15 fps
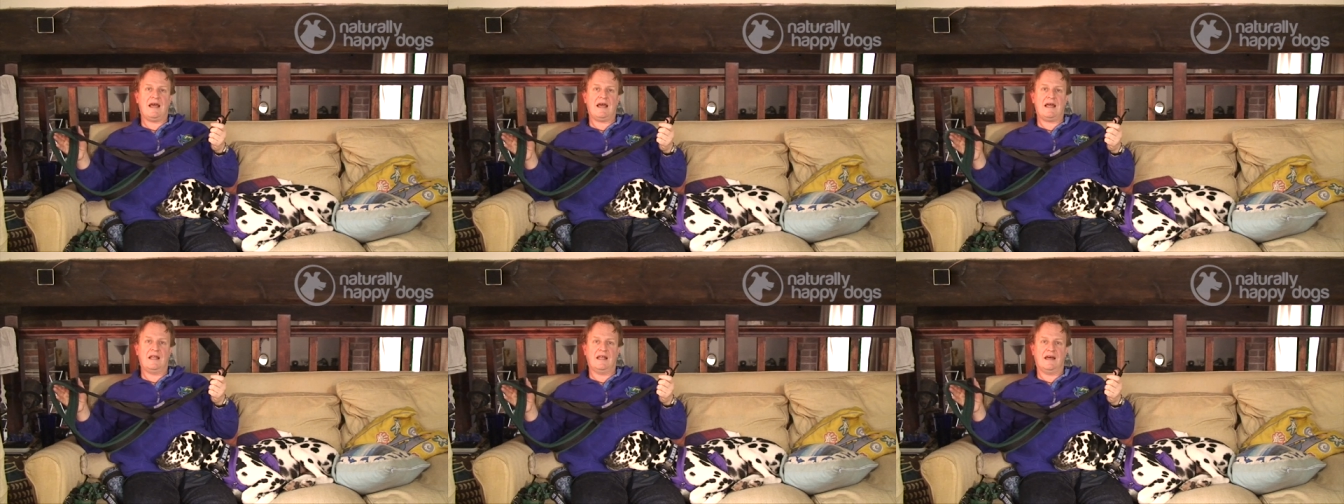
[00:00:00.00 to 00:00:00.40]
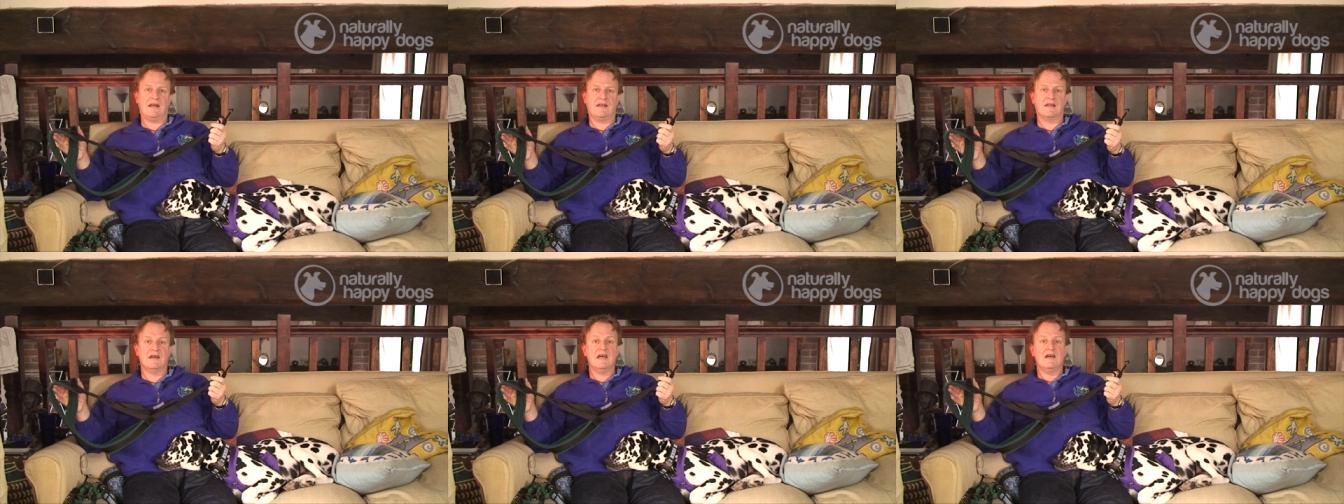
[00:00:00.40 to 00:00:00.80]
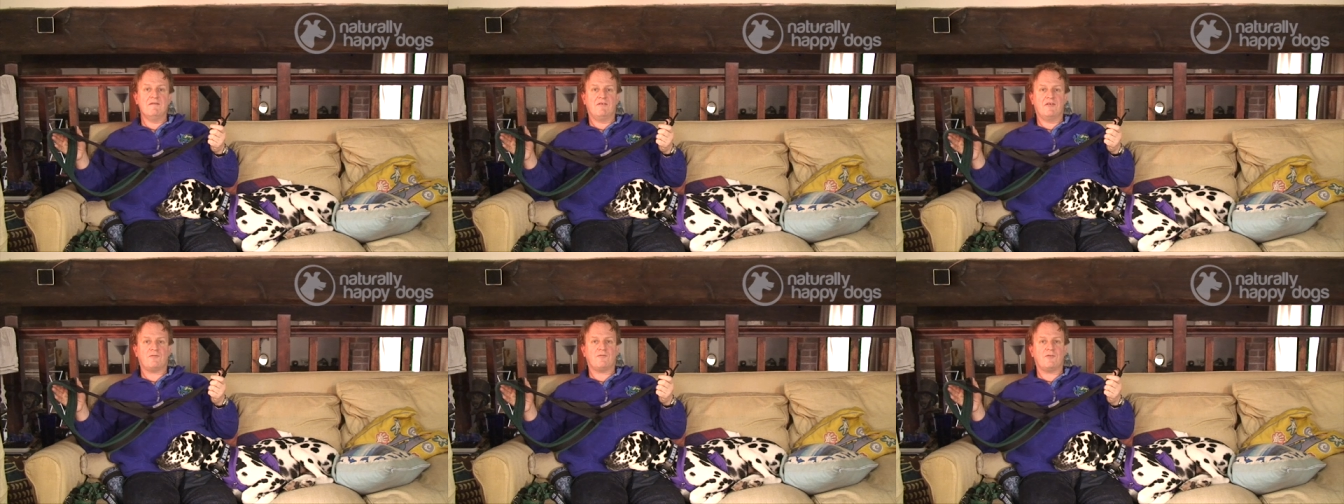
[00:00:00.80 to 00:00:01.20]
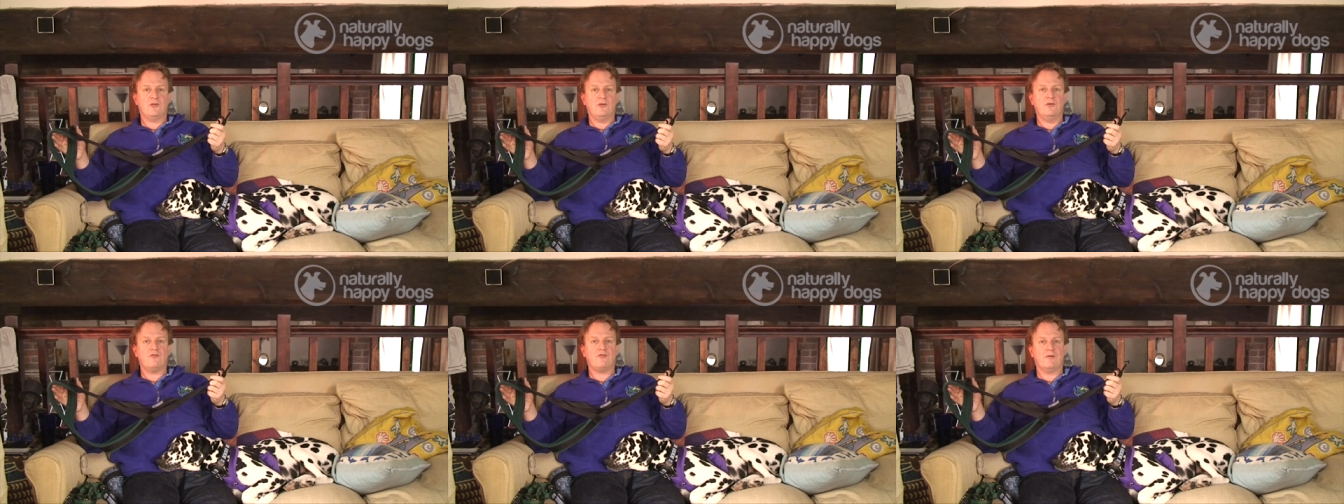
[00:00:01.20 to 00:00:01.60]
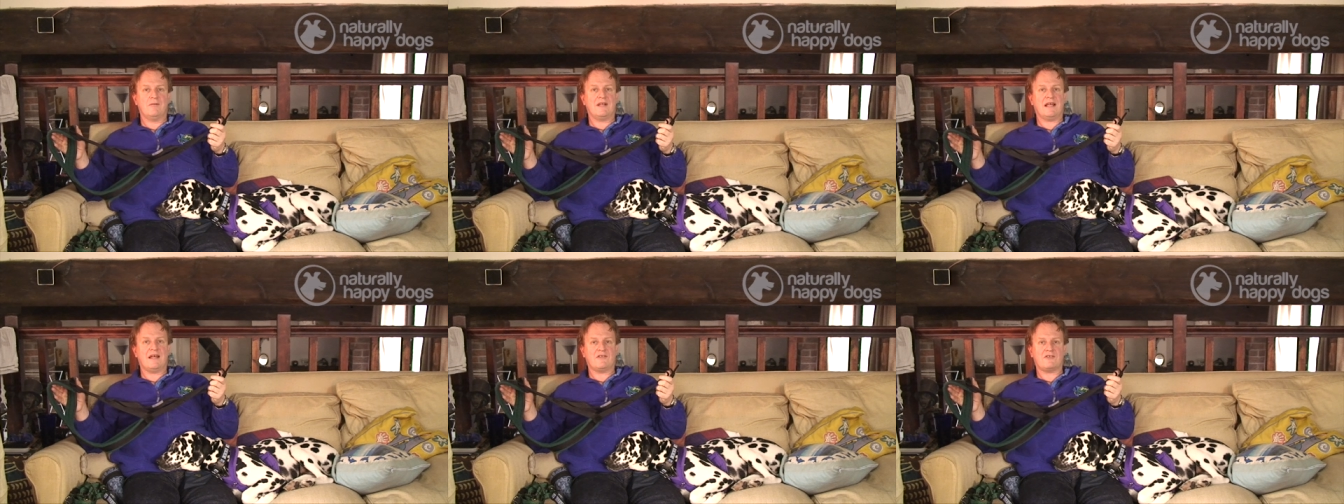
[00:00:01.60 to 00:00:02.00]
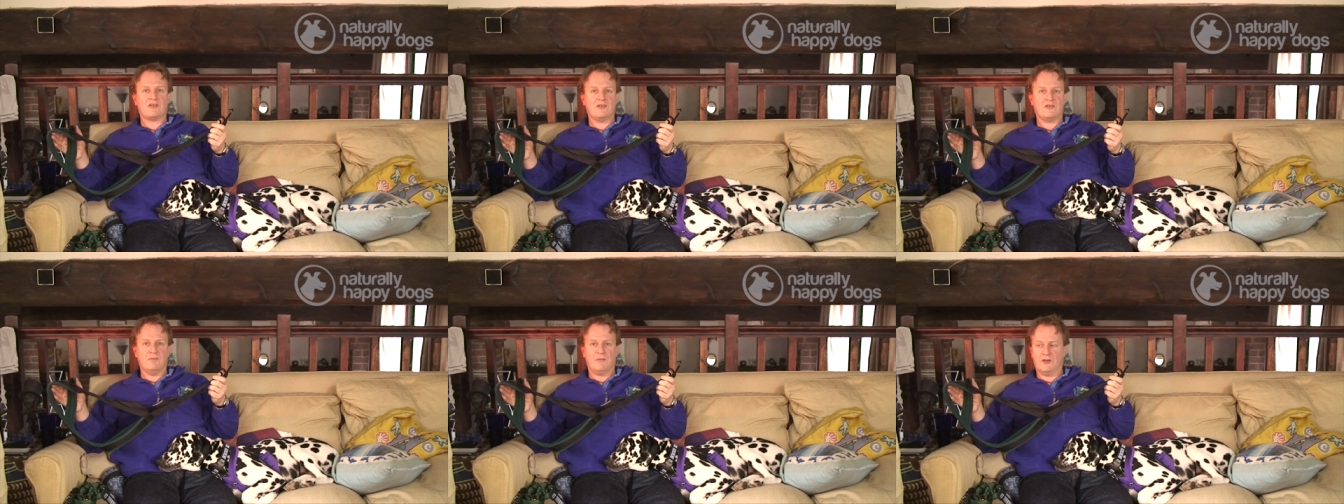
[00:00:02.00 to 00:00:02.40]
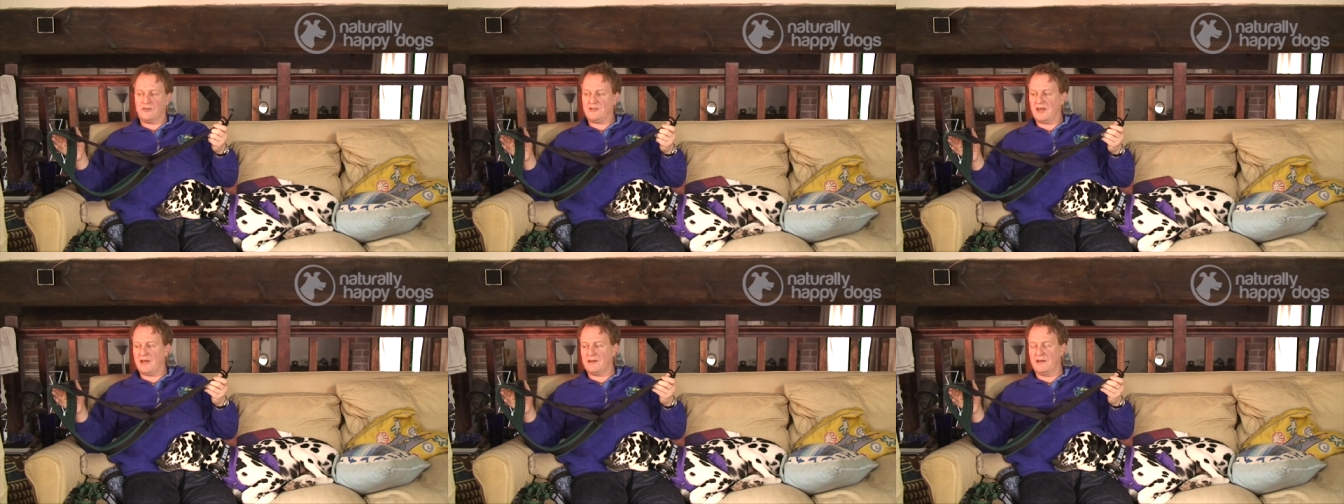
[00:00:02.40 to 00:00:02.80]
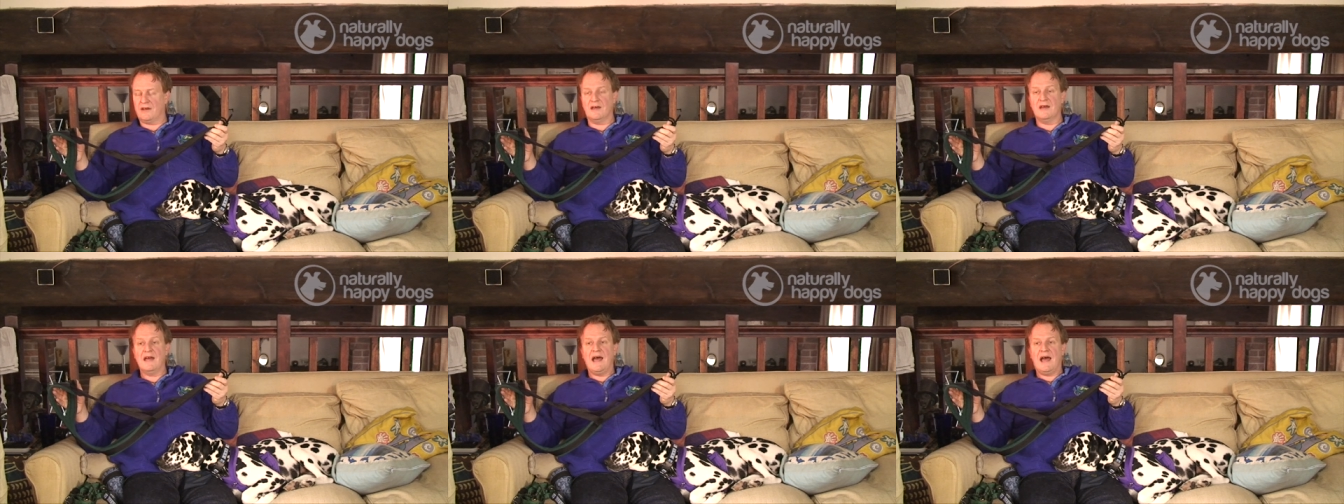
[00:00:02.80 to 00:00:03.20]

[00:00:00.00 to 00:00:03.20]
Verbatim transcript: airline that flew from Alaska to Montana,